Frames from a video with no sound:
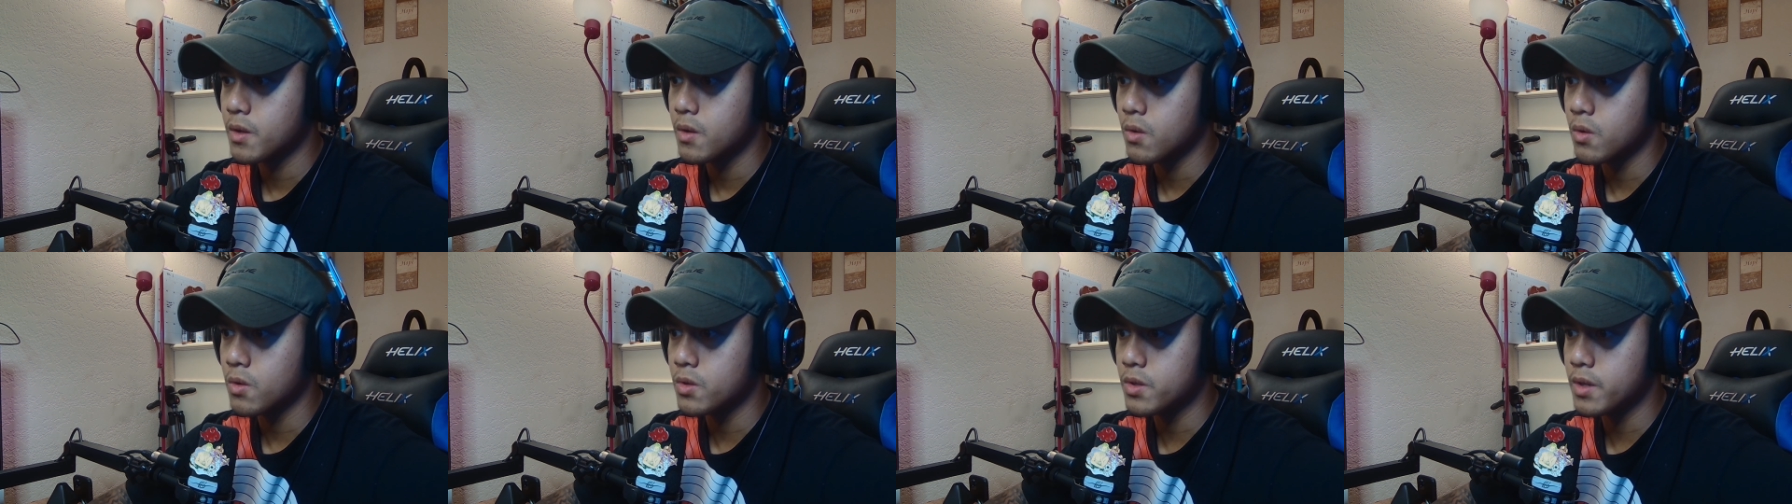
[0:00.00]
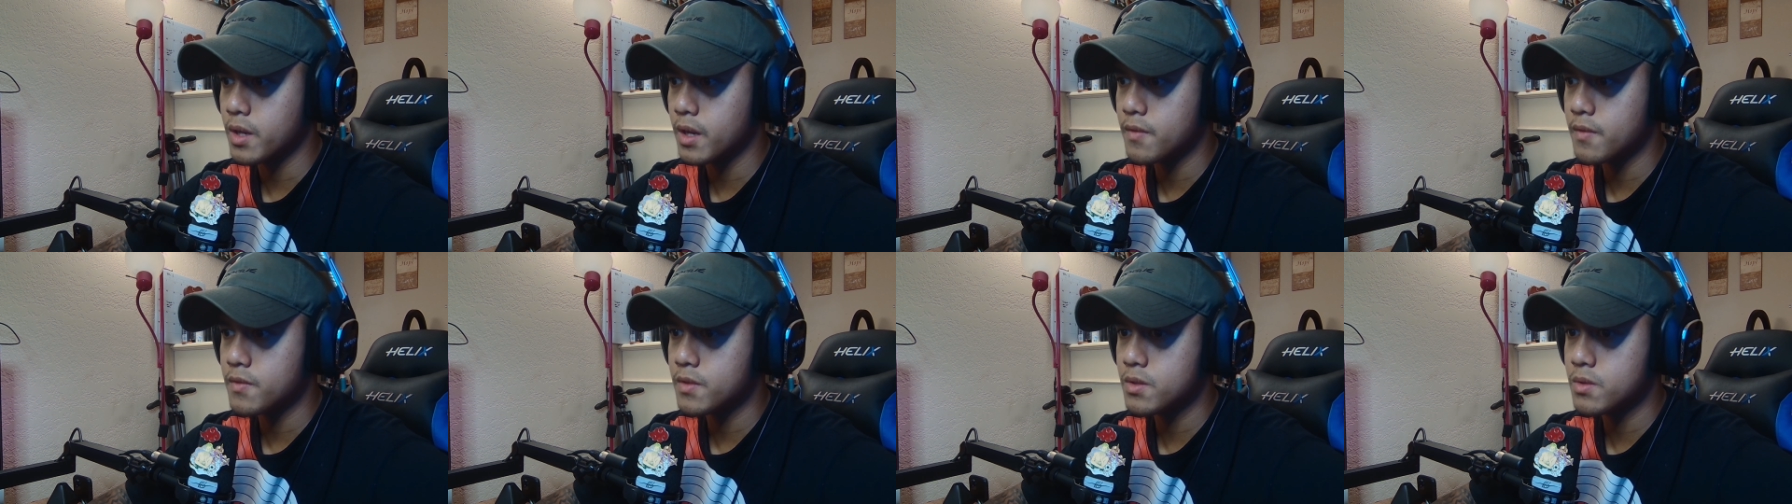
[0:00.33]
all you
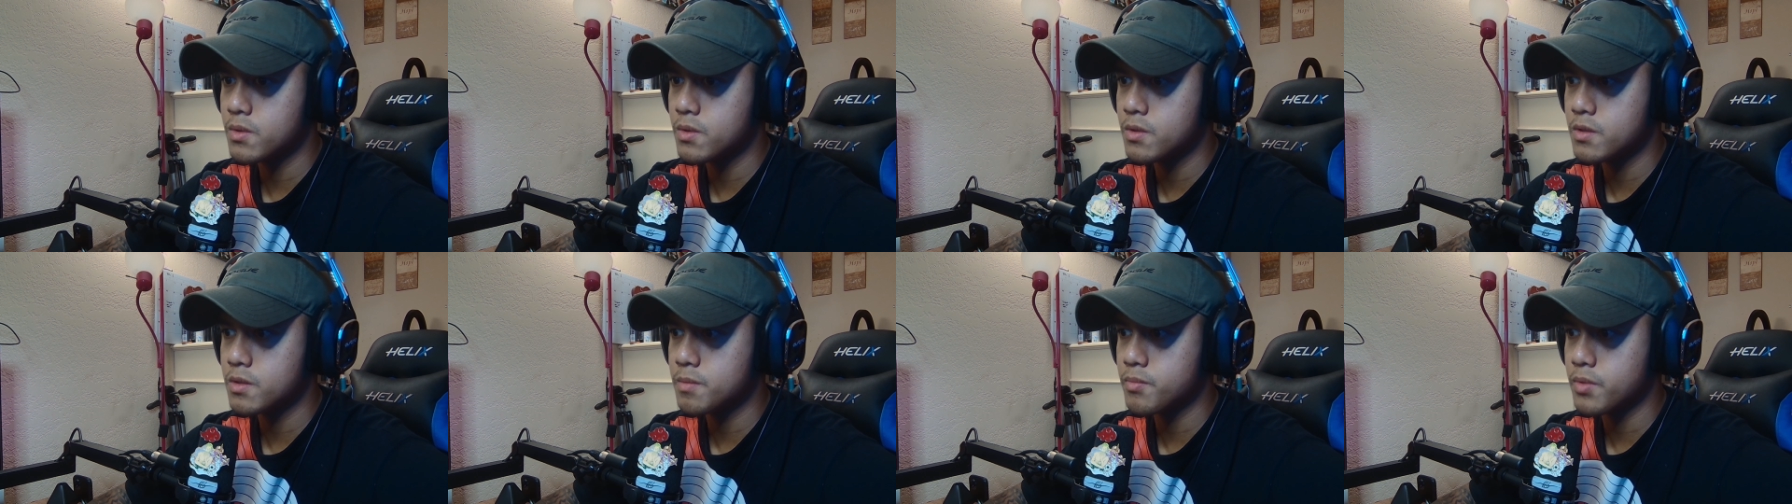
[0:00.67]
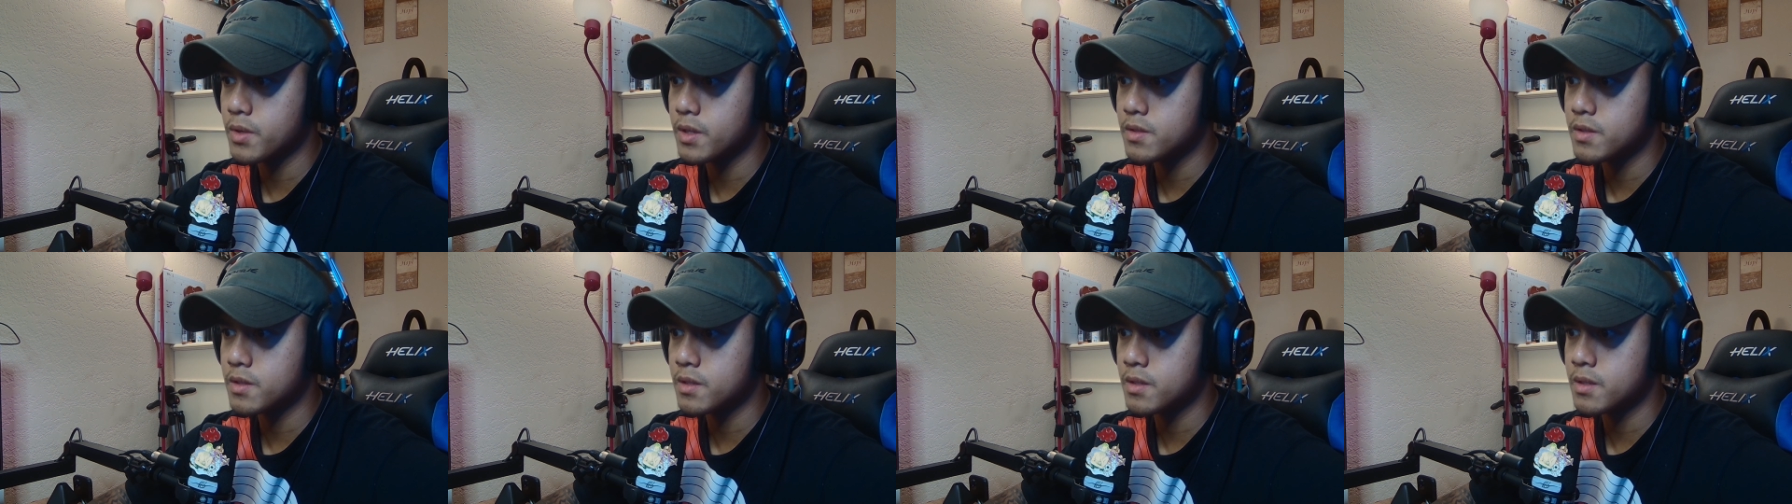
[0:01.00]
have to do is
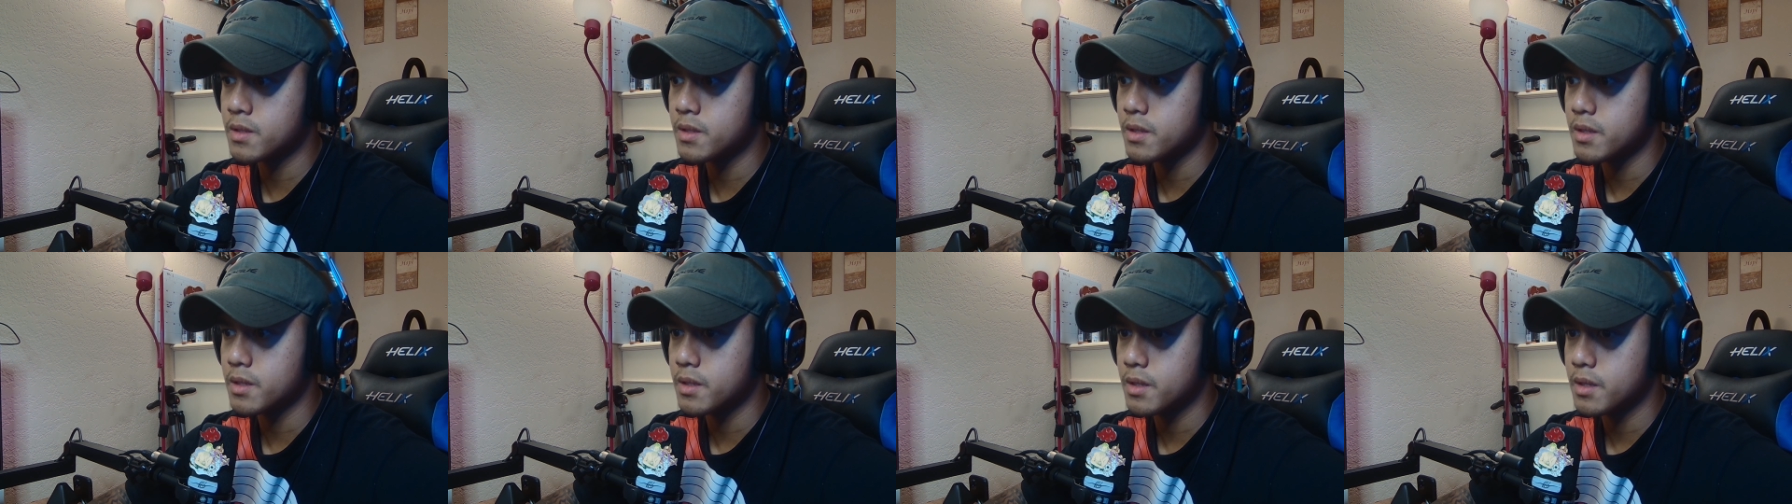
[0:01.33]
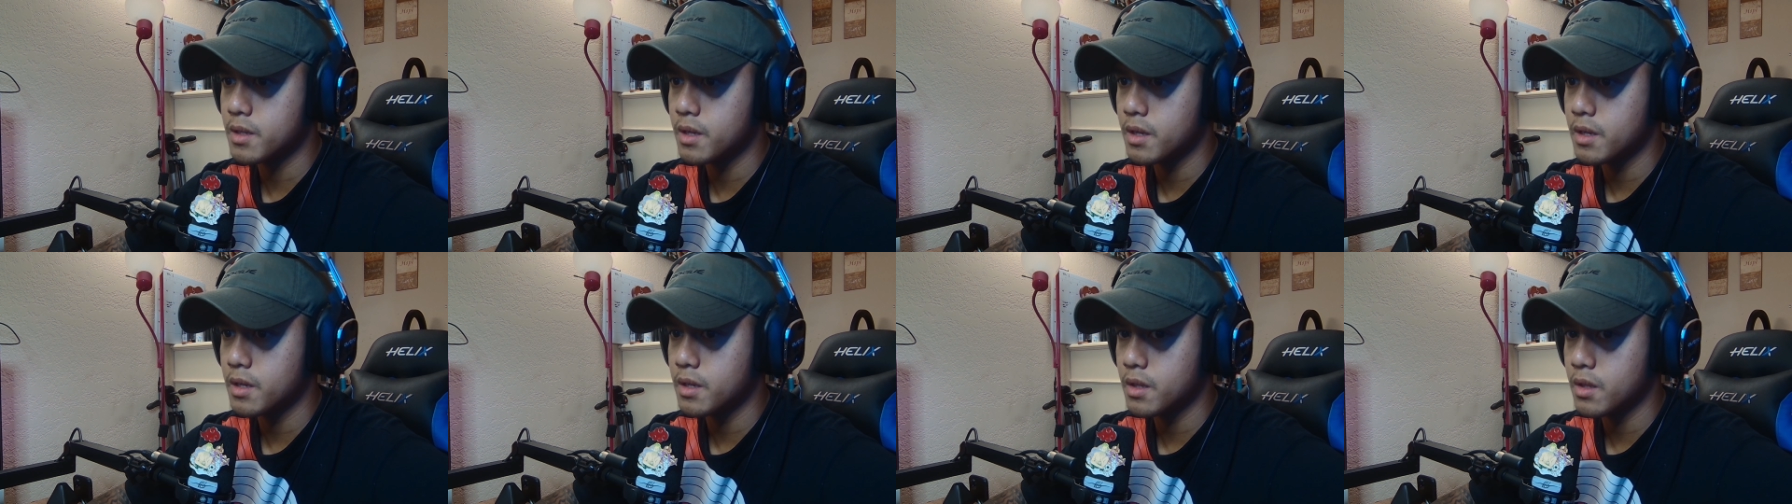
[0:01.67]
press it uh,
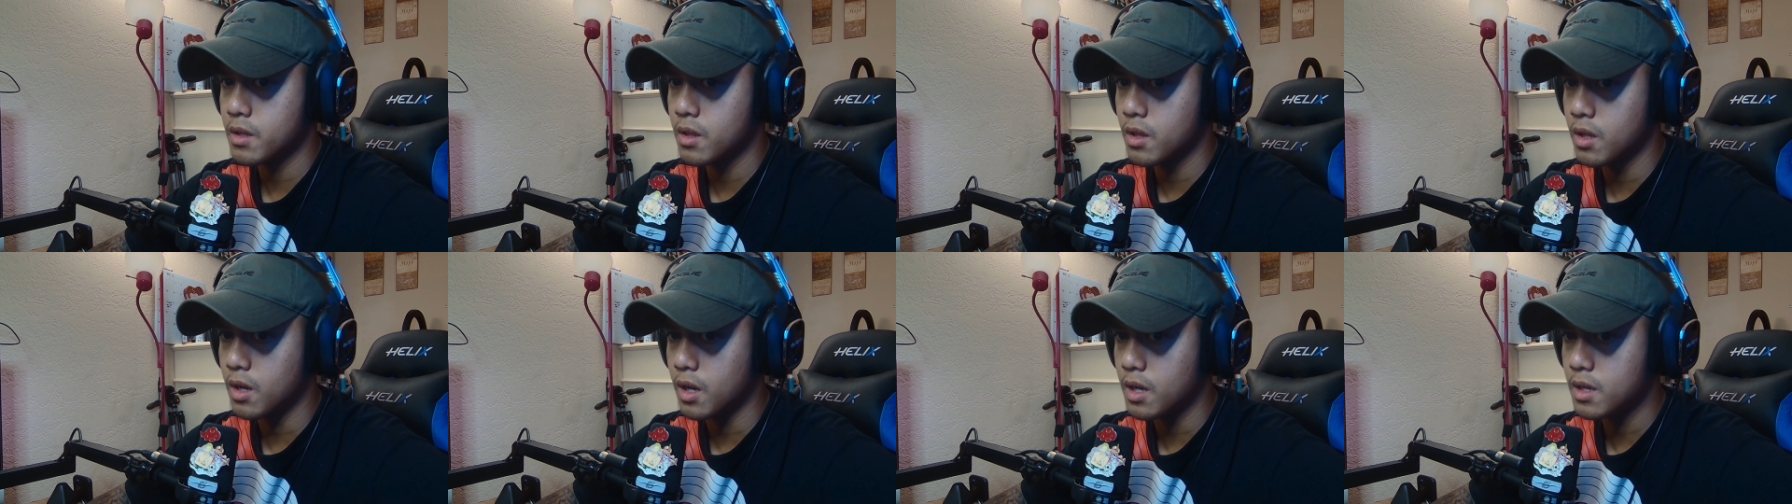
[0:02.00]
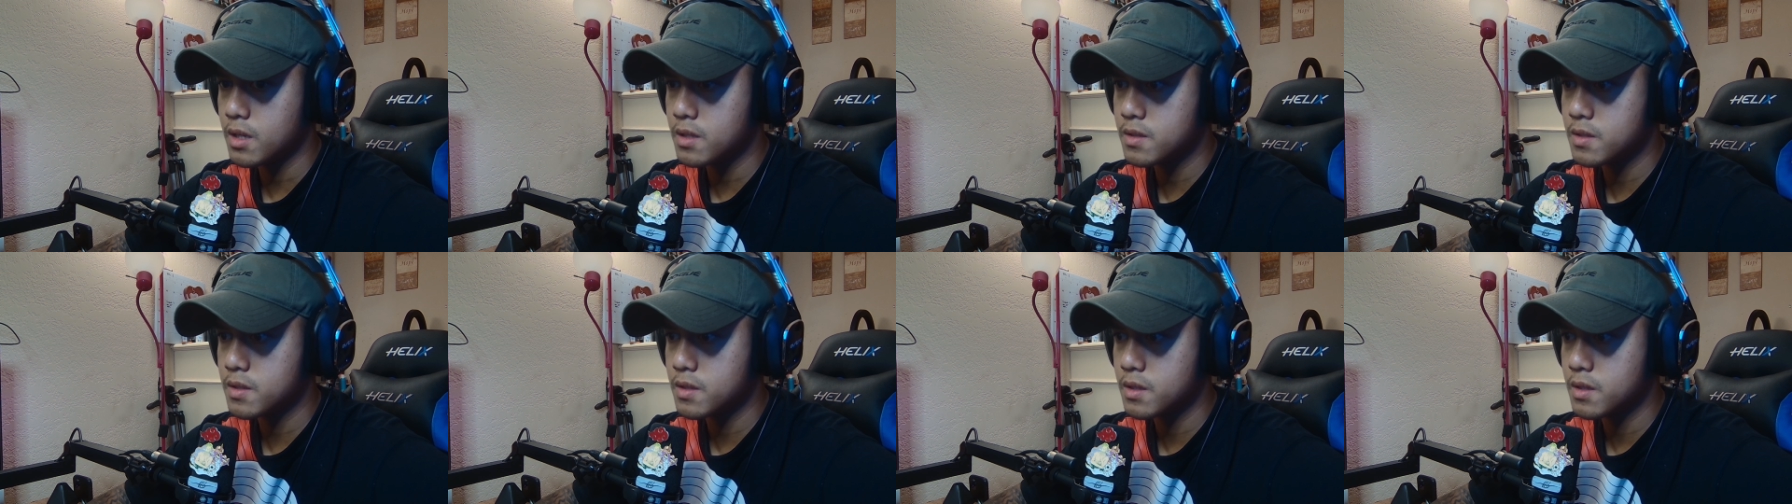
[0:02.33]

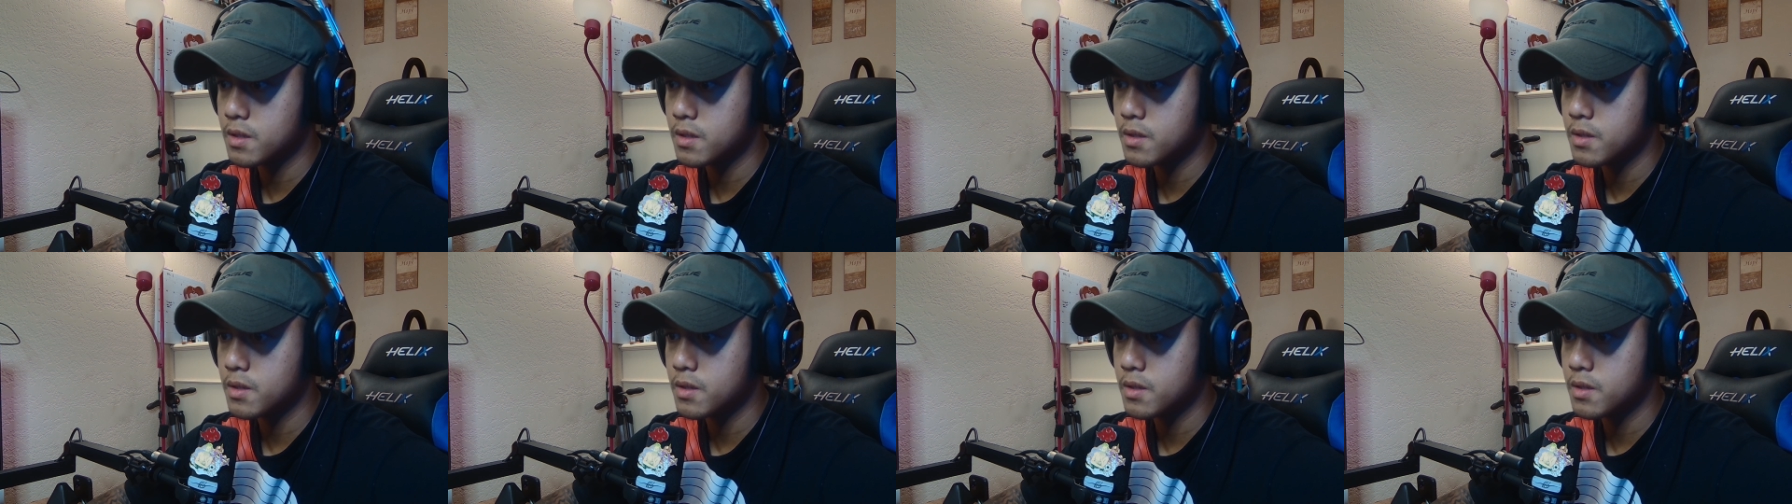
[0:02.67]
locked.